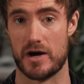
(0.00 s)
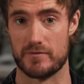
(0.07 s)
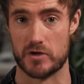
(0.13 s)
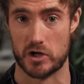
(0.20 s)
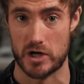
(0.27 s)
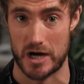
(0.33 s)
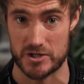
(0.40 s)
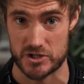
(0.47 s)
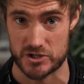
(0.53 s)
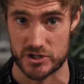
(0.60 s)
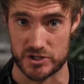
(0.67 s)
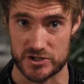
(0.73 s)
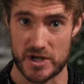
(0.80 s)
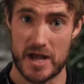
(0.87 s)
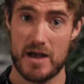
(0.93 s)
of your
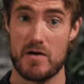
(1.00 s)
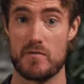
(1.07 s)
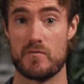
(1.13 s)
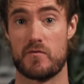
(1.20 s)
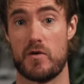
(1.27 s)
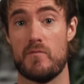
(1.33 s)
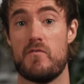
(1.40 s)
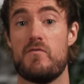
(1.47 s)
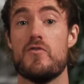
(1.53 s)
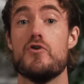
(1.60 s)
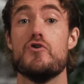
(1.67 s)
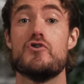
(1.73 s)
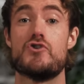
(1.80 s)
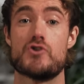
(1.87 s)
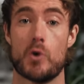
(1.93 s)
consciousness from
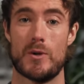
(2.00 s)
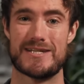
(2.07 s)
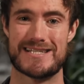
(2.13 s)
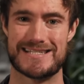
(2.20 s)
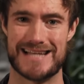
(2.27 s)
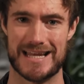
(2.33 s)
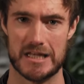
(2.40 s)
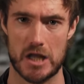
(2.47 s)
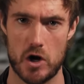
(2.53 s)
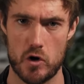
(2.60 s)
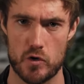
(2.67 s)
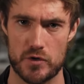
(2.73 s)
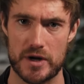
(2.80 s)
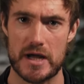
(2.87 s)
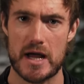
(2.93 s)
food choices alone.